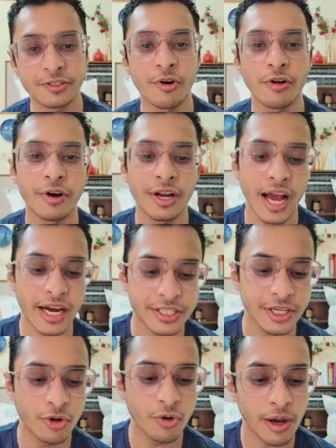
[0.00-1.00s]
for one
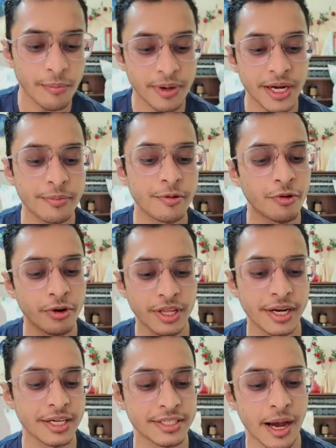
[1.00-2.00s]
action to complete before the
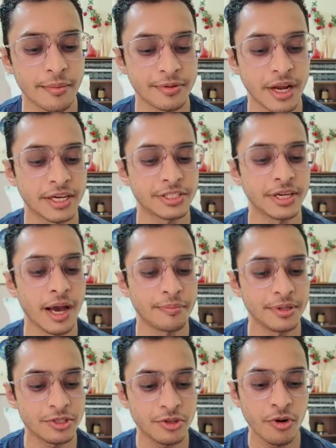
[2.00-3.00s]
next action happens.